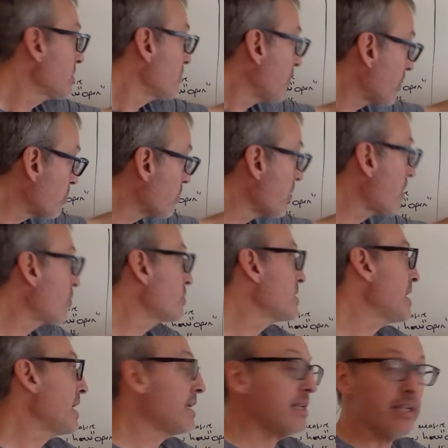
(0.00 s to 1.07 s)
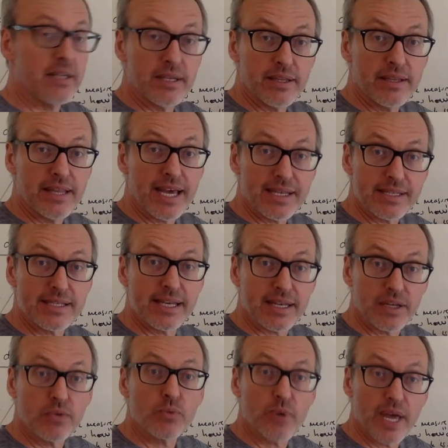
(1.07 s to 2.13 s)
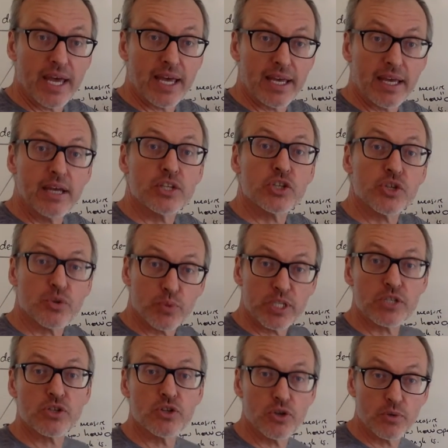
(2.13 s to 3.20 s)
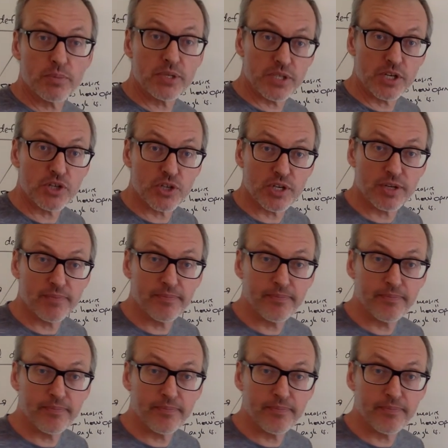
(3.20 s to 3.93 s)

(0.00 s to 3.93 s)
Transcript: We rotated that second ray to its new position.